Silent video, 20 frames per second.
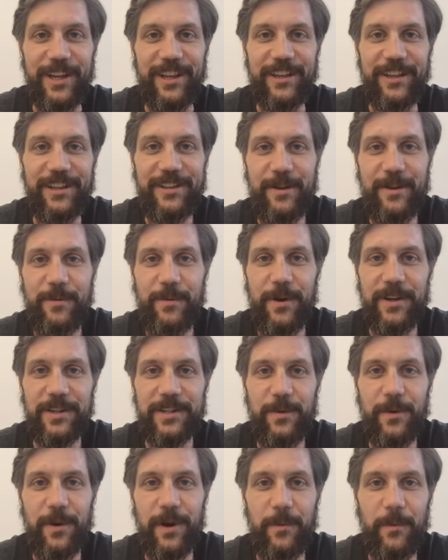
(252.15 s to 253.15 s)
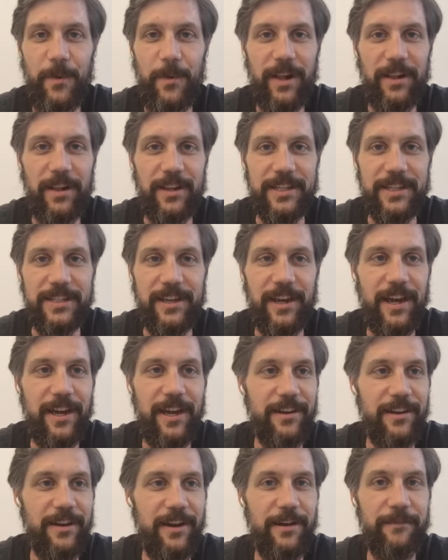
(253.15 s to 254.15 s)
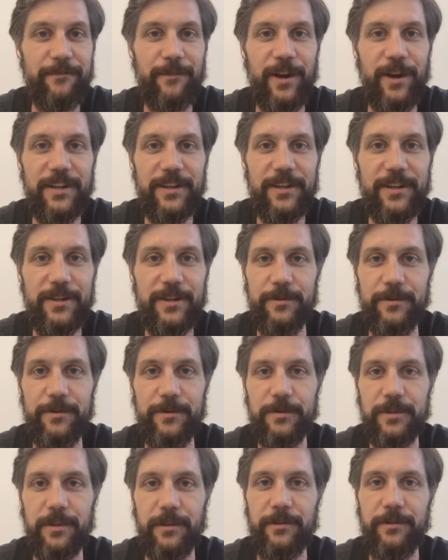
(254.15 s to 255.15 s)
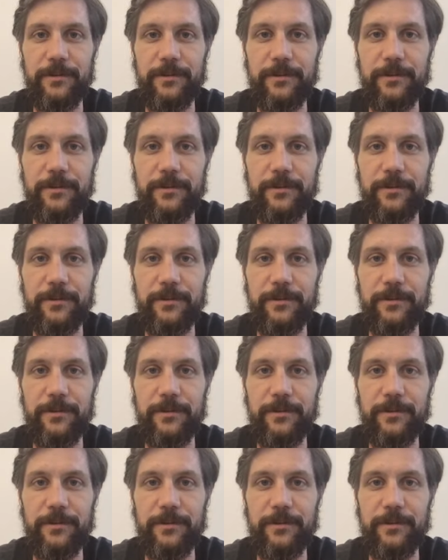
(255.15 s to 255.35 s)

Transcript: that worked quite well is I had a friend who's also